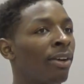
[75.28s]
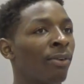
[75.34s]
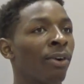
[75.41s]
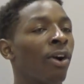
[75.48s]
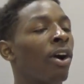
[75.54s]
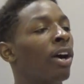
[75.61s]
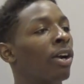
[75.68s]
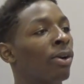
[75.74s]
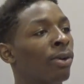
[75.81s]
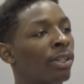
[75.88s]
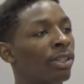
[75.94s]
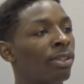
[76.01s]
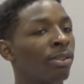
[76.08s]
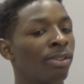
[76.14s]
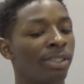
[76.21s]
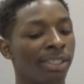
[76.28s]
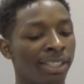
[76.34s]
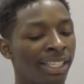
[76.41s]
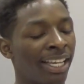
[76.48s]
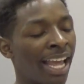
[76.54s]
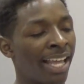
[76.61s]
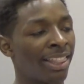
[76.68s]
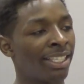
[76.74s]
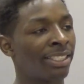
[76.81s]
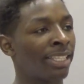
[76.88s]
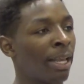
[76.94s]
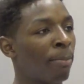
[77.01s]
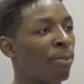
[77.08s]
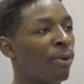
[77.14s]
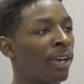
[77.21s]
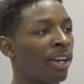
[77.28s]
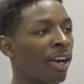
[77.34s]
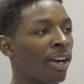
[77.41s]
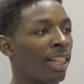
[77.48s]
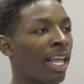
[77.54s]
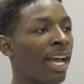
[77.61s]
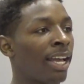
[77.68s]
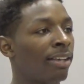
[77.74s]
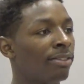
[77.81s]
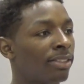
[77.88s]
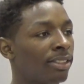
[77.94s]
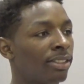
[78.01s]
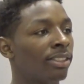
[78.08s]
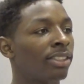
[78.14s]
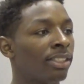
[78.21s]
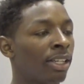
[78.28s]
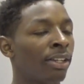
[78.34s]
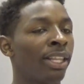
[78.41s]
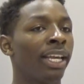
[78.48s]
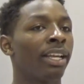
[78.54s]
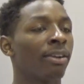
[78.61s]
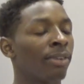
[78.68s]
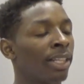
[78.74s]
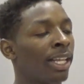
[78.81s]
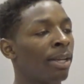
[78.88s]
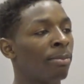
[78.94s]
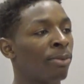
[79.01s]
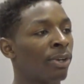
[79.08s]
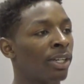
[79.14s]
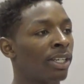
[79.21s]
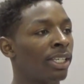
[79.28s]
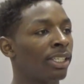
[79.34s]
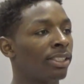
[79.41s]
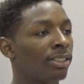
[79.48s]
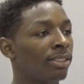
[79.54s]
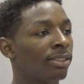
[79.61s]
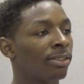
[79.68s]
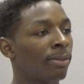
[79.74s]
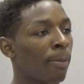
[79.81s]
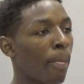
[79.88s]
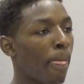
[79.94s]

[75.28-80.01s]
we're all going through at the same point in our lives, so they can relate more to us. You guys